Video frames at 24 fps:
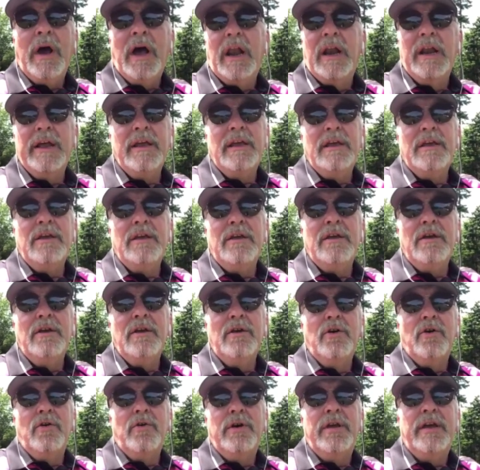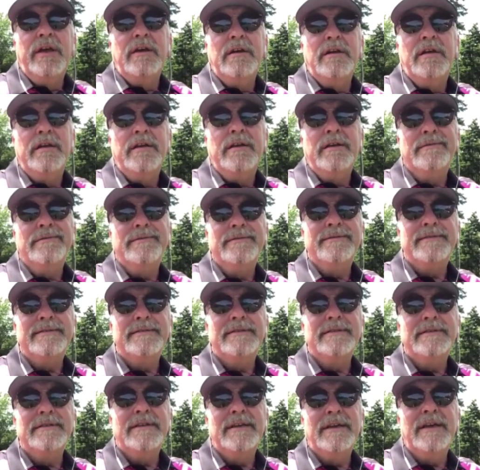Well, you know, he,
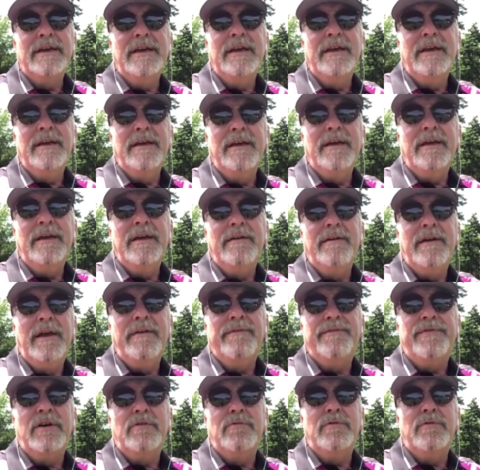if